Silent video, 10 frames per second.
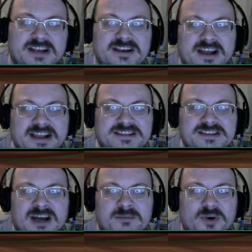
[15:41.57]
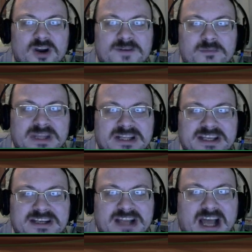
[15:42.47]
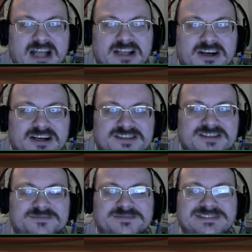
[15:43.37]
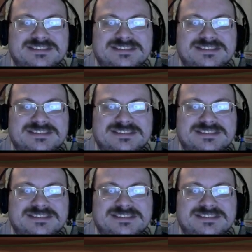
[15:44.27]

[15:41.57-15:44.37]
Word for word: nice number of $1 million. I